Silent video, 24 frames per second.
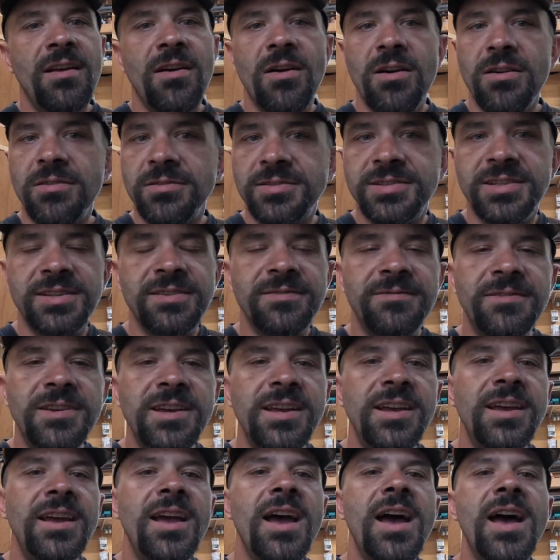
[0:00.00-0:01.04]

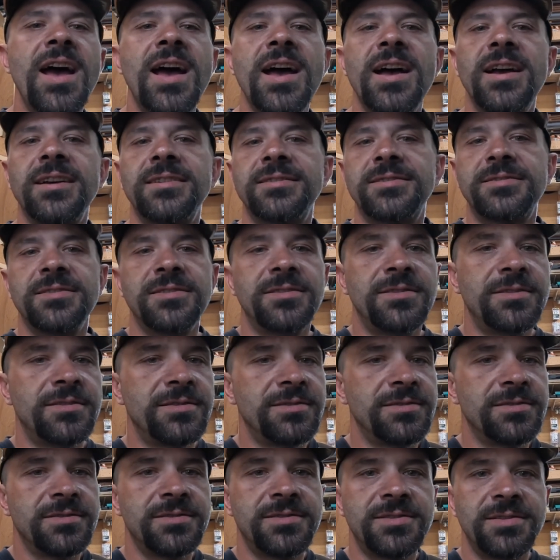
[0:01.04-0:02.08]
RCV
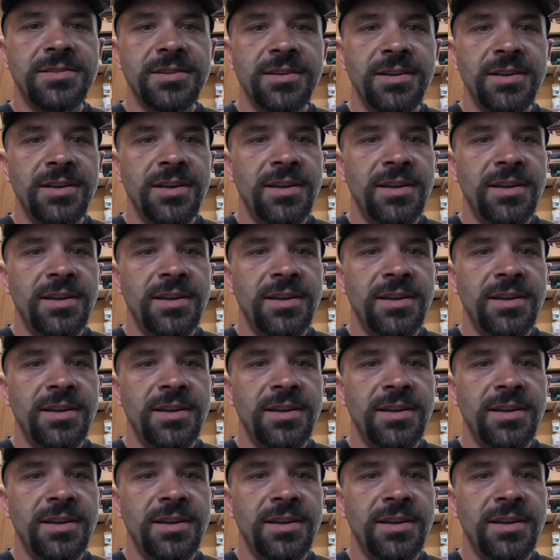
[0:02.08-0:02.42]
axles,